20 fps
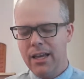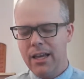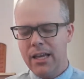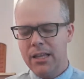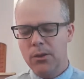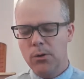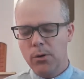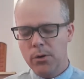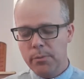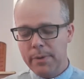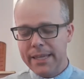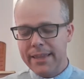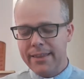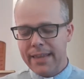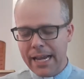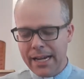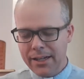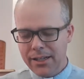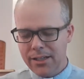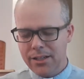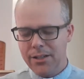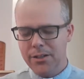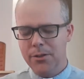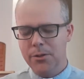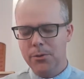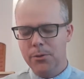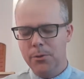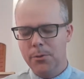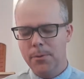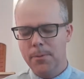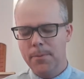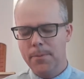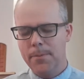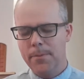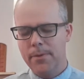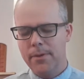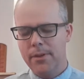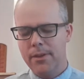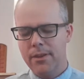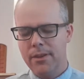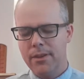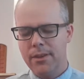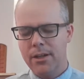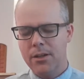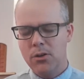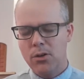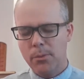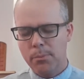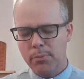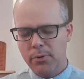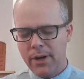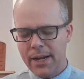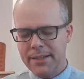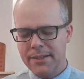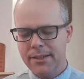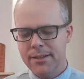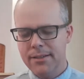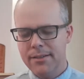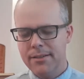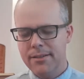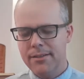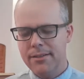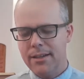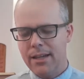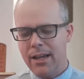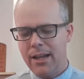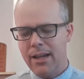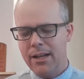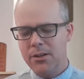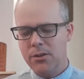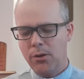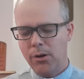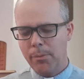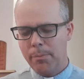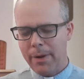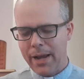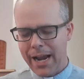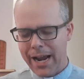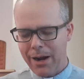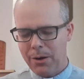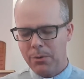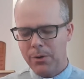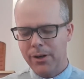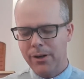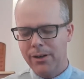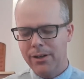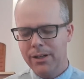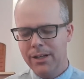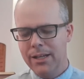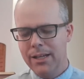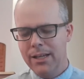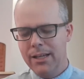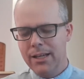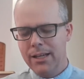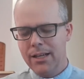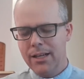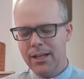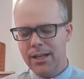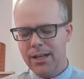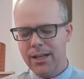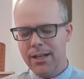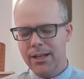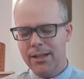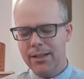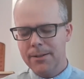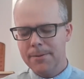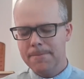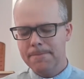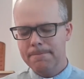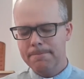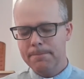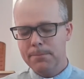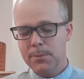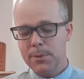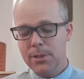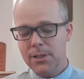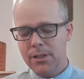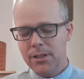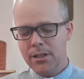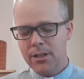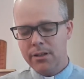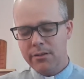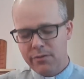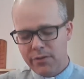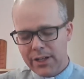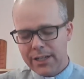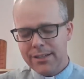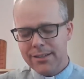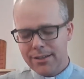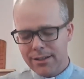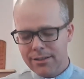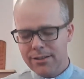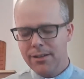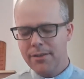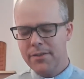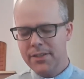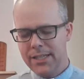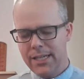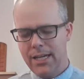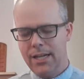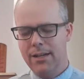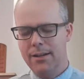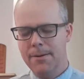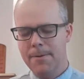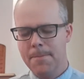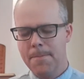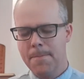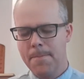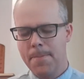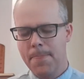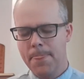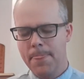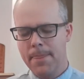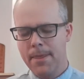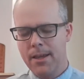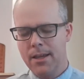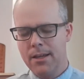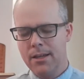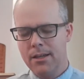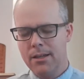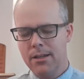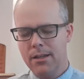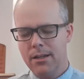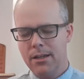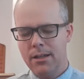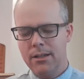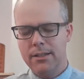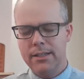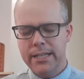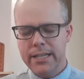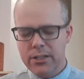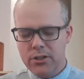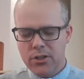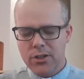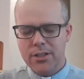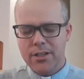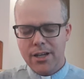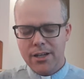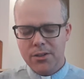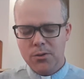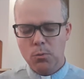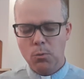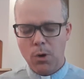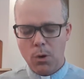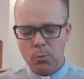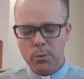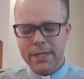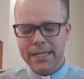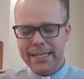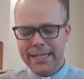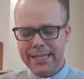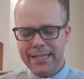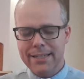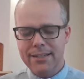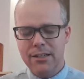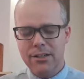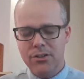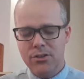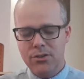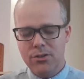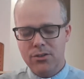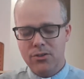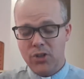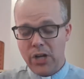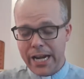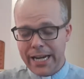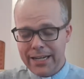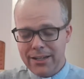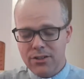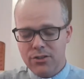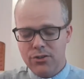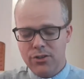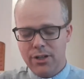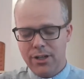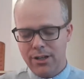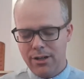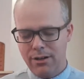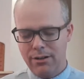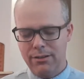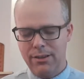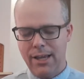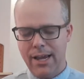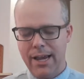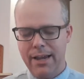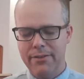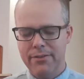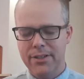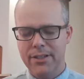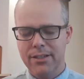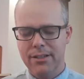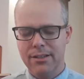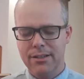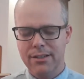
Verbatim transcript: And Lord, we thank you that your presence and your power uh, convicts us of sin and teaches us what we need to change in our lives.